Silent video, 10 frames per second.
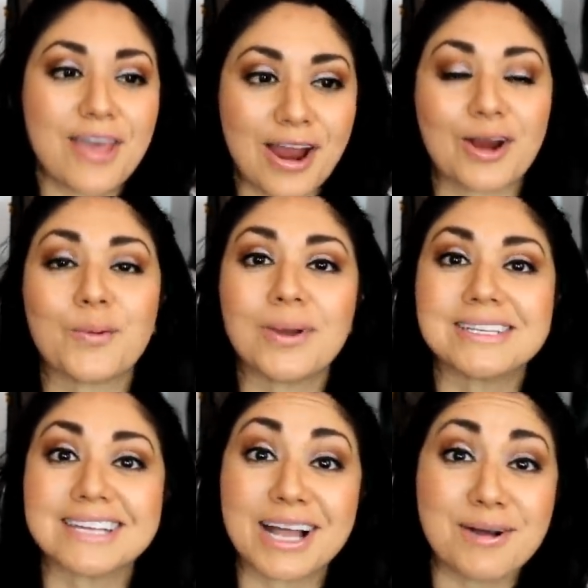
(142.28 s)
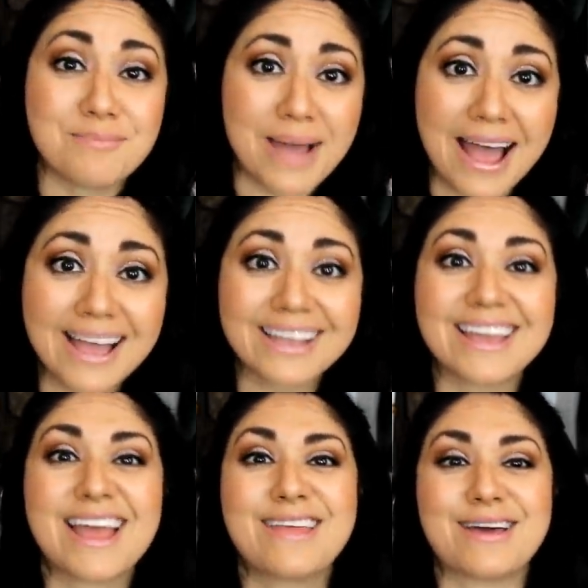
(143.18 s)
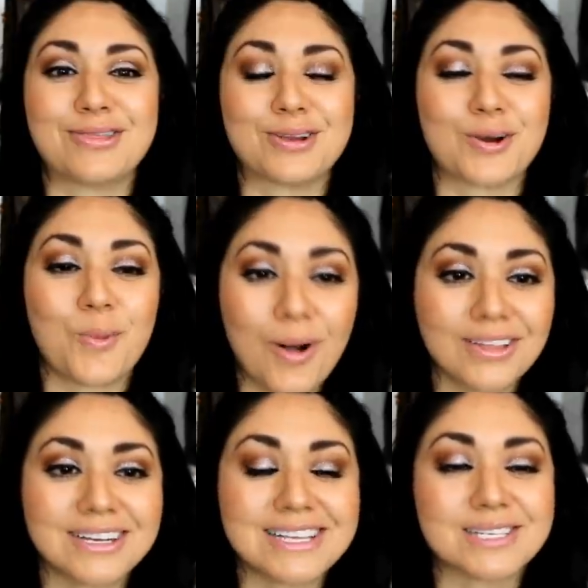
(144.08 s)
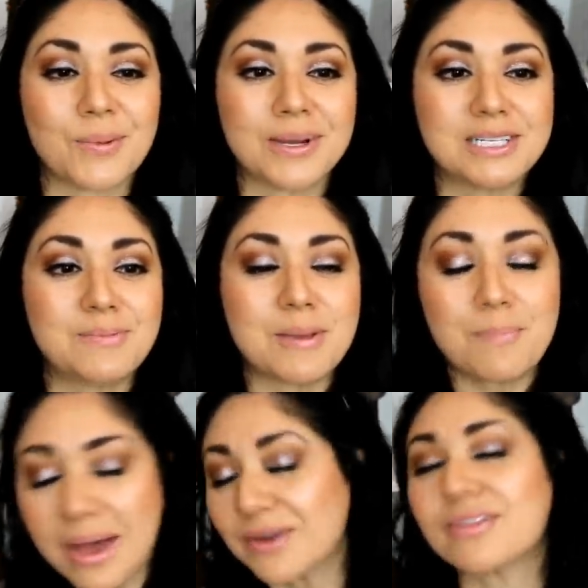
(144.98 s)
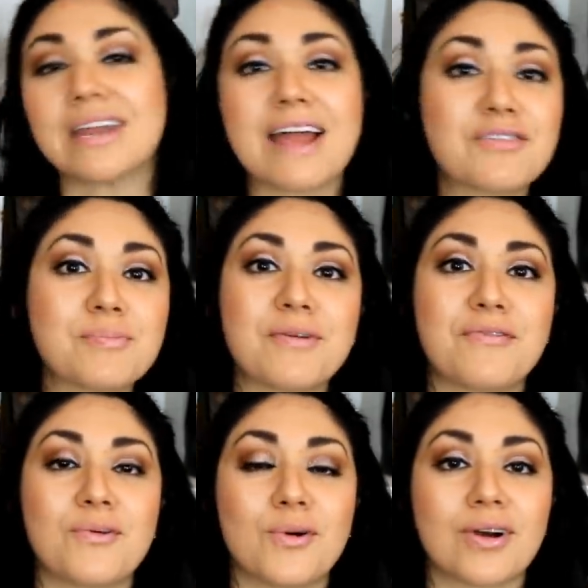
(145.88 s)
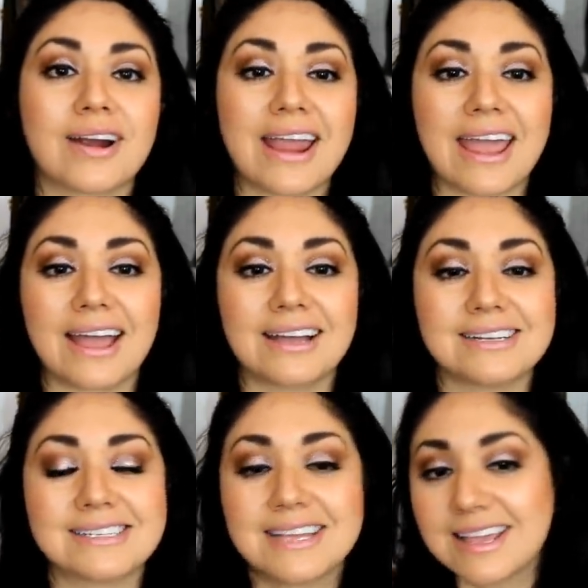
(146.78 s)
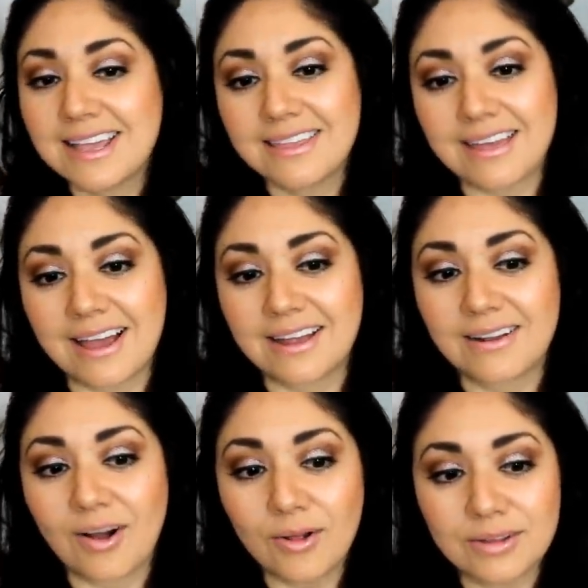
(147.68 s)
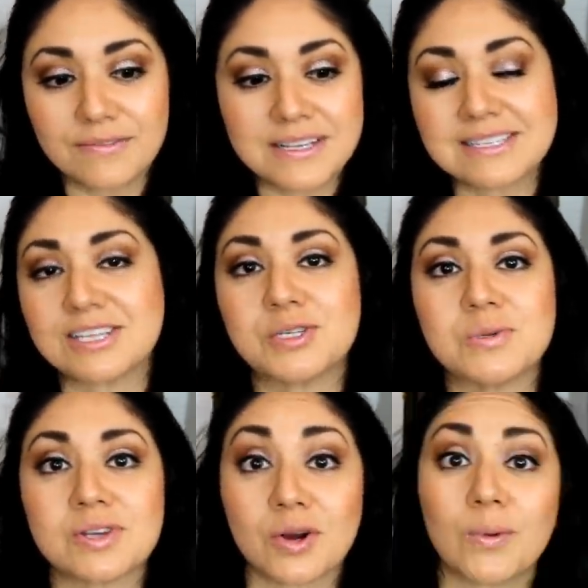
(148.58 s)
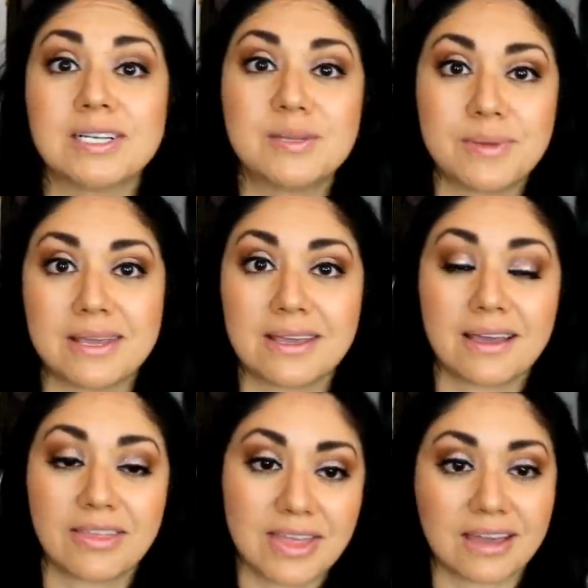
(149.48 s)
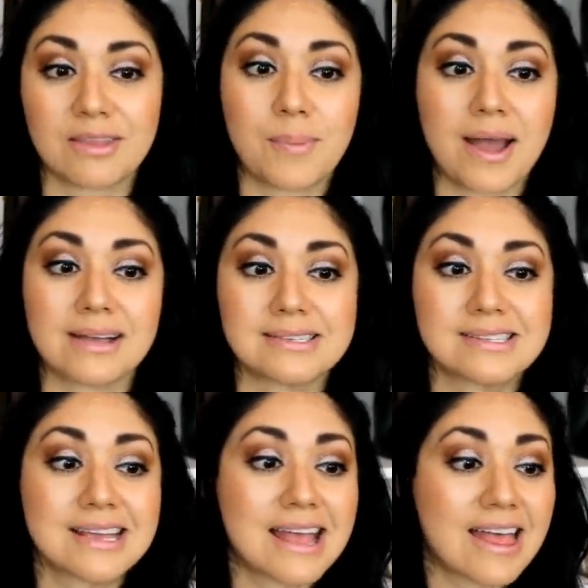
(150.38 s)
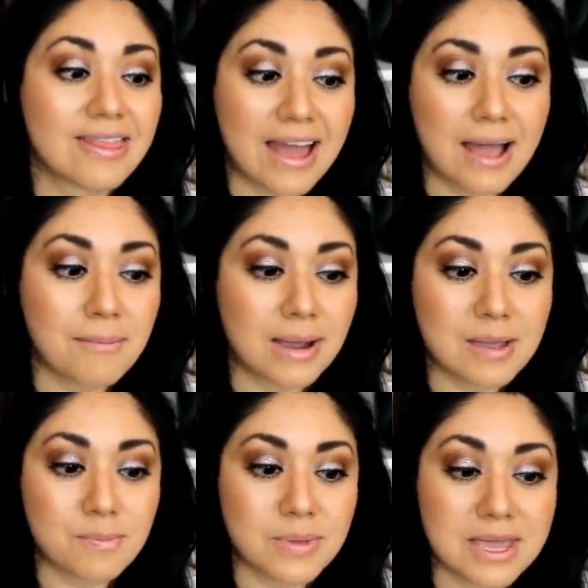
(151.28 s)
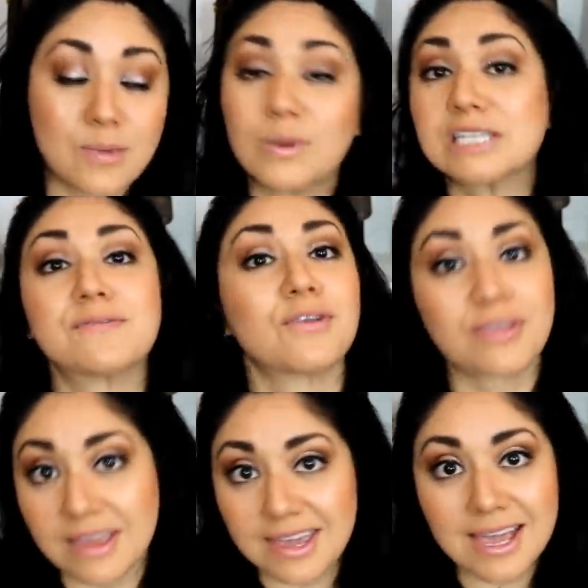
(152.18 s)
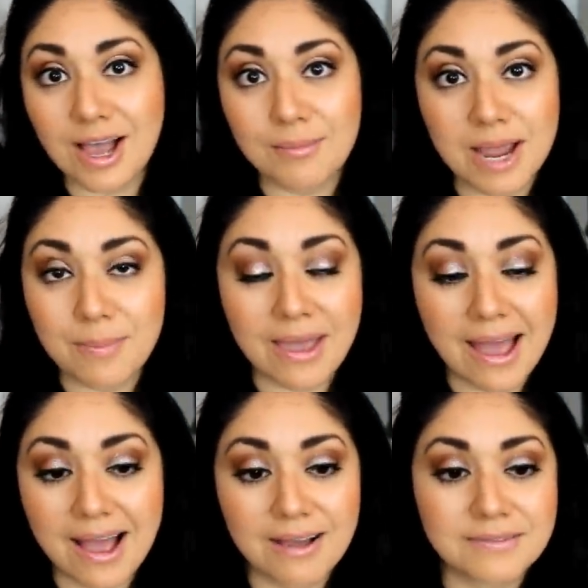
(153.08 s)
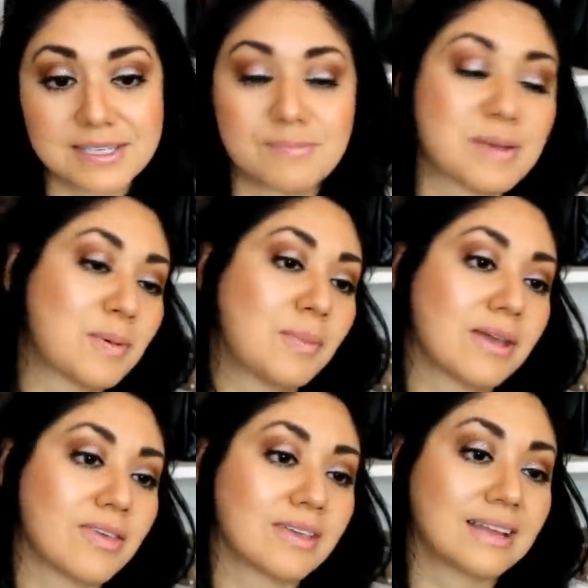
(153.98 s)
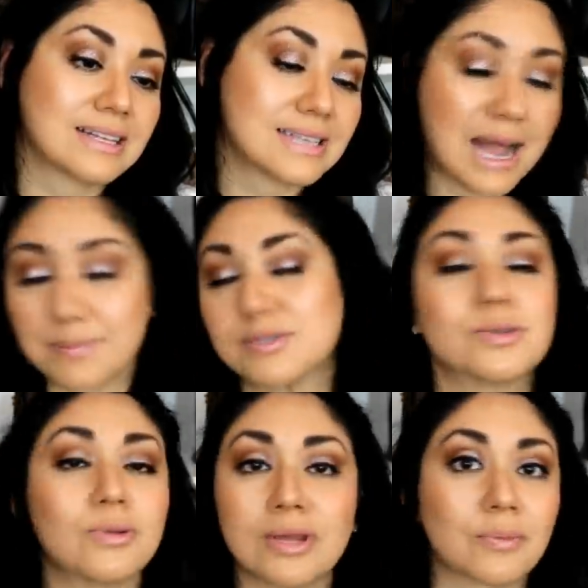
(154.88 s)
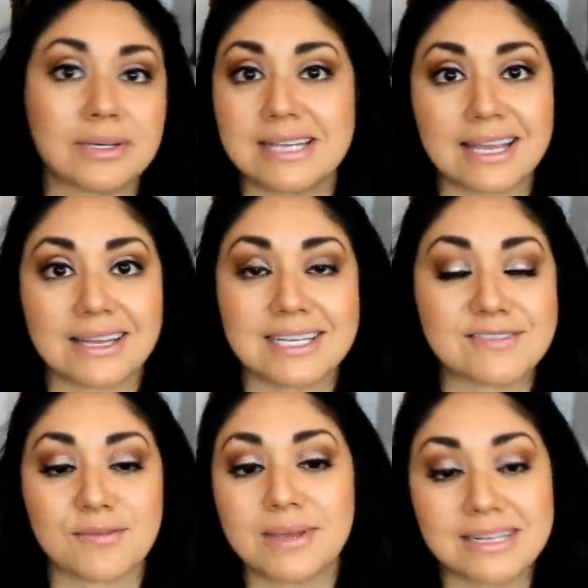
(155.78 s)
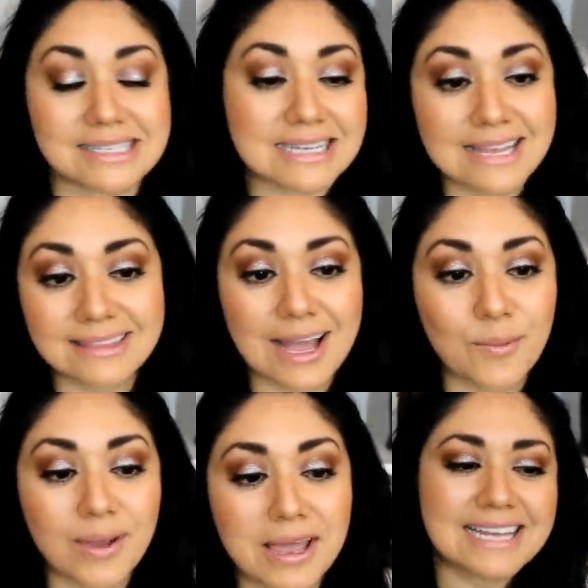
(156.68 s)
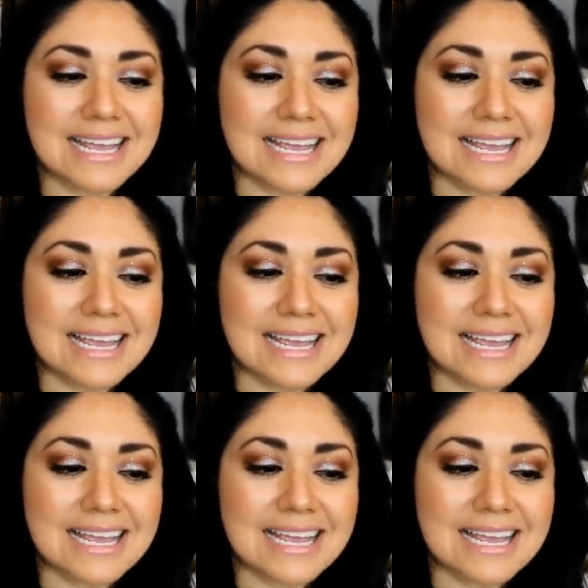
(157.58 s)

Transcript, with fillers: they are going to come back that their quality is going to be better than ever before and that all of these issues are going to be a thing of the past. That might be wishful thinking on my behalf. Some people might think that's absolutely ridiculous for me to see it that way.